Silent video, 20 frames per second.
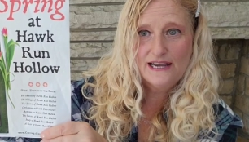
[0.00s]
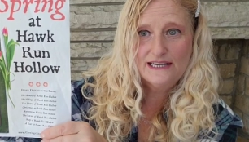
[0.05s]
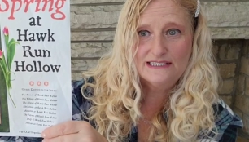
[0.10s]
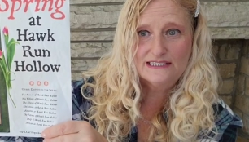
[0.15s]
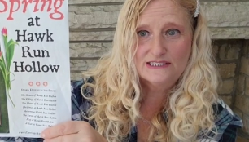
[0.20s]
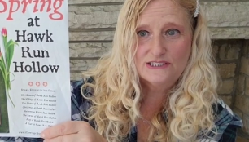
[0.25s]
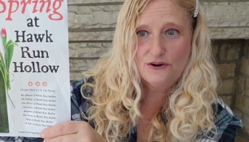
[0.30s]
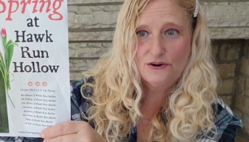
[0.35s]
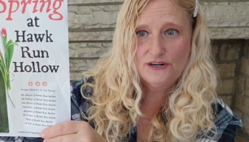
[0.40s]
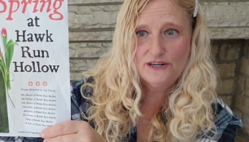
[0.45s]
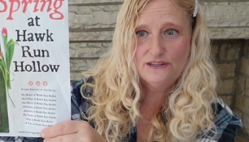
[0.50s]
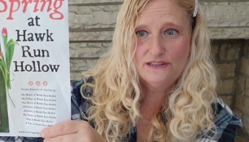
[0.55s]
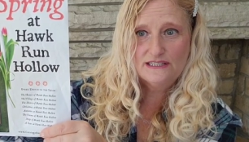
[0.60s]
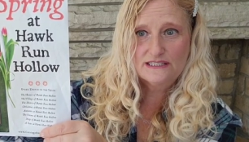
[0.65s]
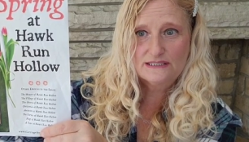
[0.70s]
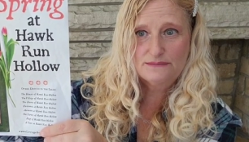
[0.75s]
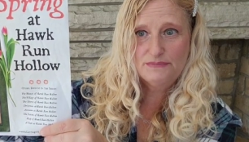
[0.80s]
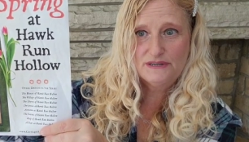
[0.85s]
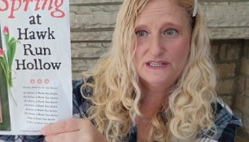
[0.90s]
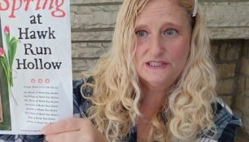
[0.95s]
started
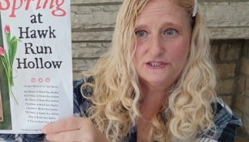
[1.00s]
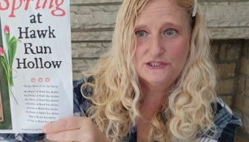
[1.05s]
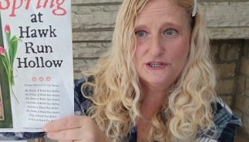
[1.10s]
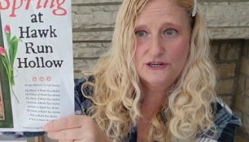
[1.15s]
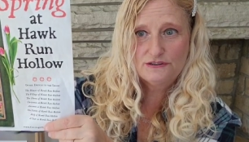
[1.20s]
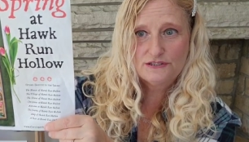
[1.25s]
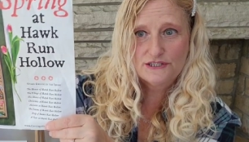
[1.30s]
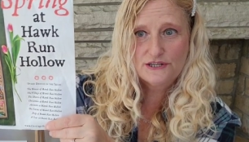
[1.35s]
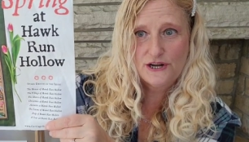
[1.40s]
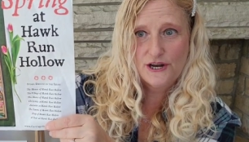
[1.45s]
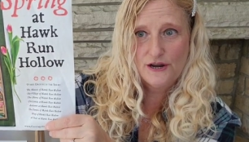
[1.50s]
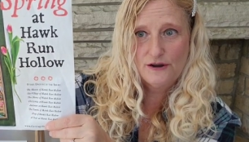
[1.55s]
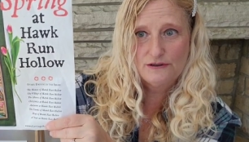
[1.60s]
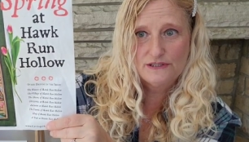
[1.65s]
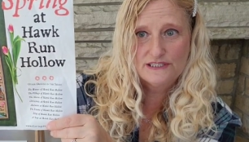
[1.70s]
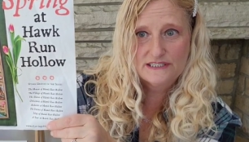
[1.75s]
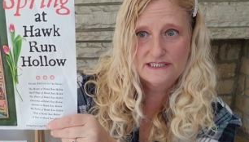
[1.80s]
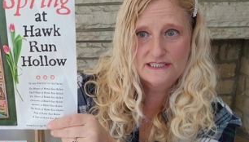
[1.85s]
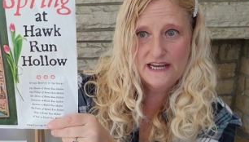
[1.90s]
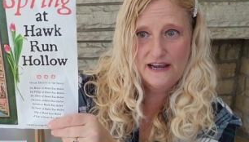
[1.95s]
this piece years ago,
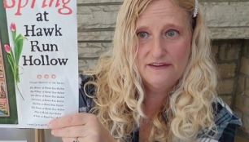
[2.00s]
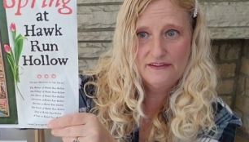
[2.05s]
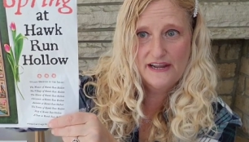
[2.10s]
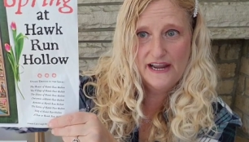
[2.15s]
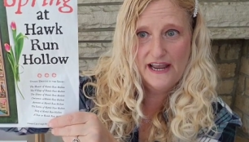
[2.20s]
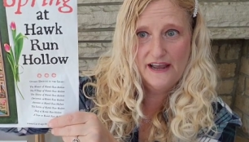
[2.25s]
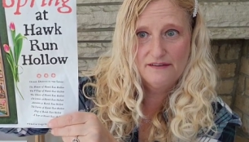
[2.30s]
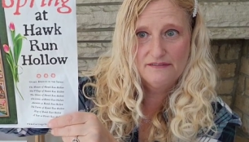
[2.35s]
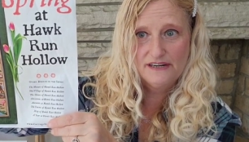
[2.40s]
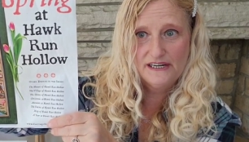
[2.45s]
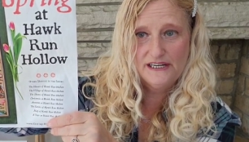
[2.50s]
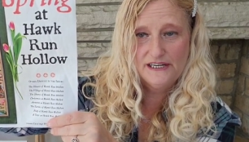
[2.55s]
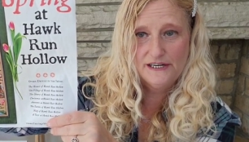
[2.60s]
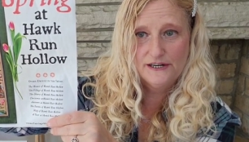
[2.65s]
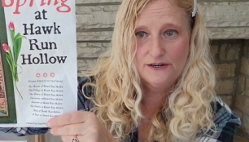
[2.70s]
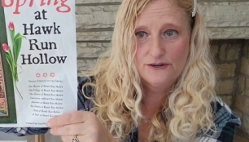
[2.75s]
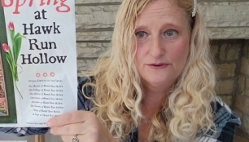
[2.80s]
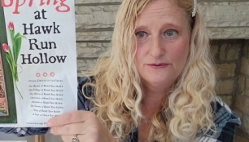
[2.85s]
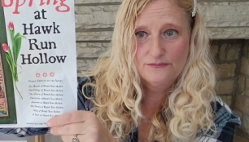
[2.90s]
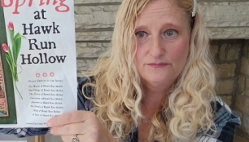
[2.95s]
just how they have it
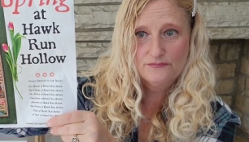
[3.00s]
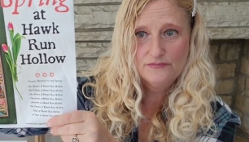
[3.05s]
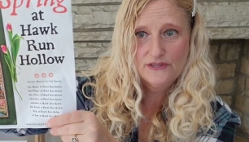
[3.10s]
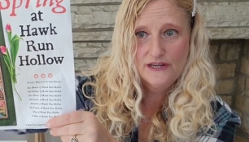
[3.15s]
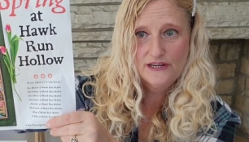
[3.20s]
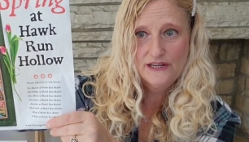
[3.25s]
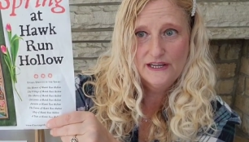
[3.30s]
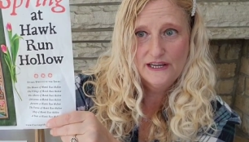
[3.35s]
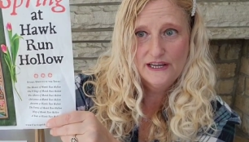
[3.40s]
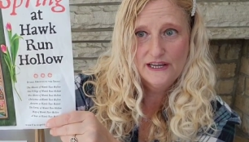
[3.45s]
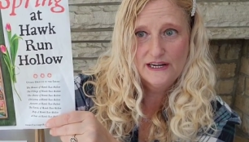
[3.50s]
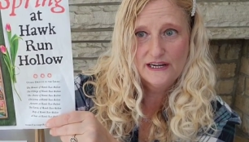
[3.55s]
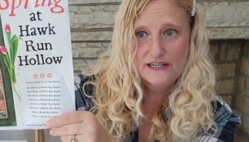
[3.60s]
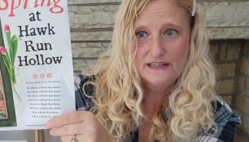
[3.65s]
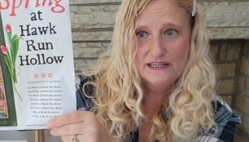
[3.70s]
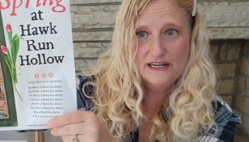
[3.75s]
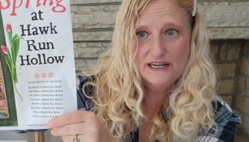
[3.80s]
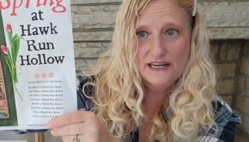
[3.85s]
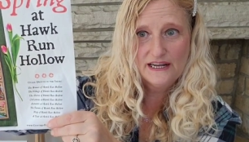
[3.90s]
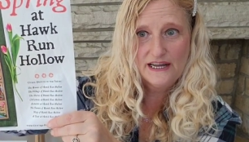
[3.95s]
here, and I
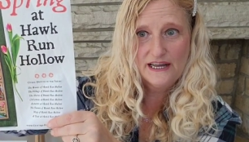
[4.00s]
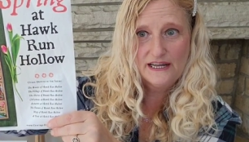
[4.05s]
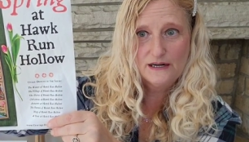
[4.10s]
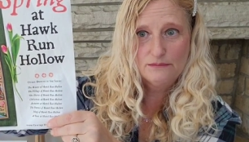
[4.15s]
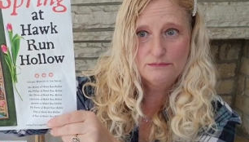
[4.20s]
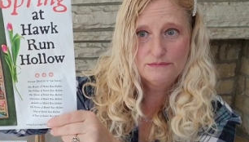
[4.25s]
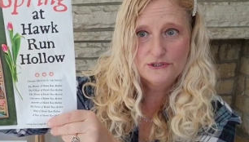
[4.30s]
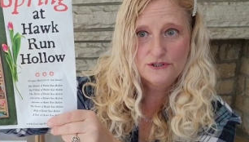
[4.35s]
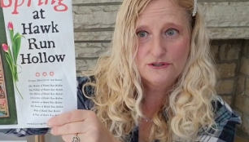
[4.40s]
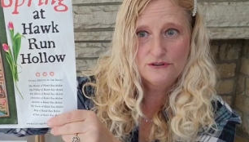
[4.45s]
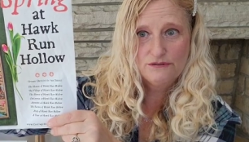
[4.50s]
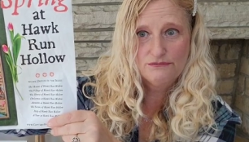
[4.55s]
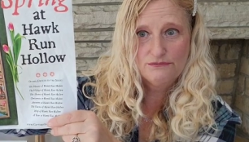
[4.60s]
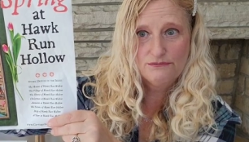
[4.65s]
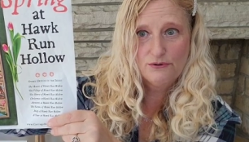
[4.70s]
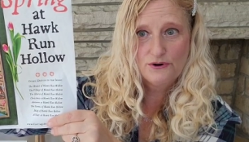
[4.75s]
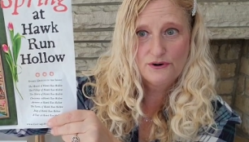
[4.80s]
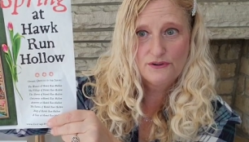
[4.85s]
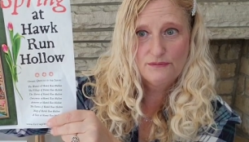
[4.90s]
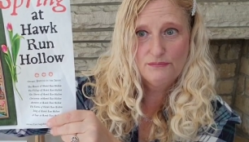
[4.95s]
think I got up to the
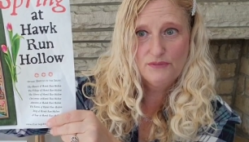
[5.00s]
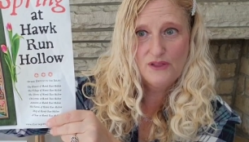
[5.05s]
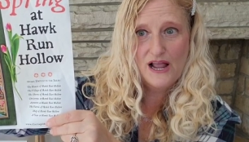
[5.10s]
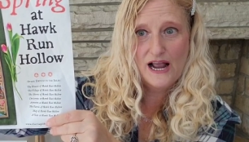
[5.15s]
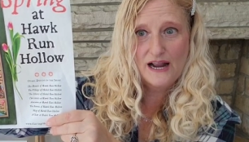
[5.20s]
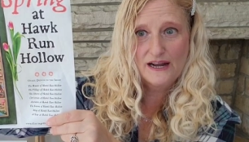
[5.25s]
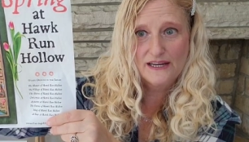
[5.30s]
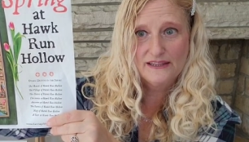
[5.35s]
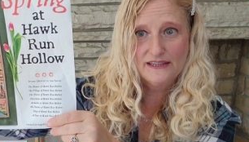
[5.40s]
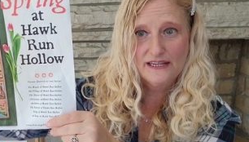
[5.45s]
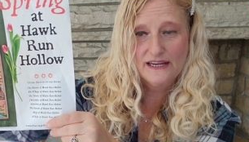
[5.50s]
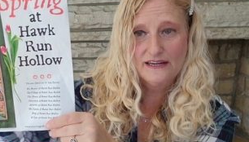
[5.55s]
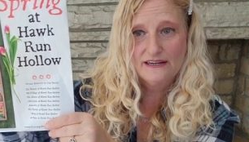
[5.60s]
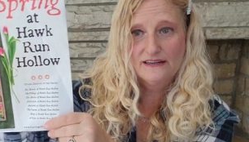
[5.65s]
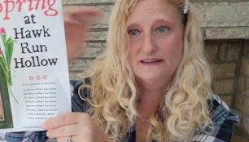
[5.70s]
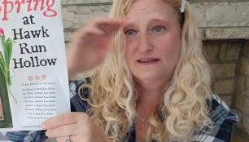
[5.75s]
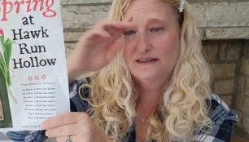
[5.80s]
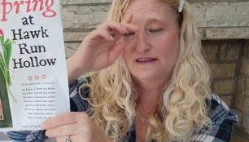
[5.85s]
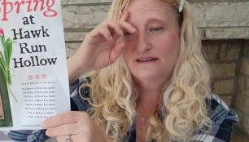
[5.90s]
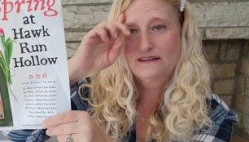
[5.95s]
4th block, and then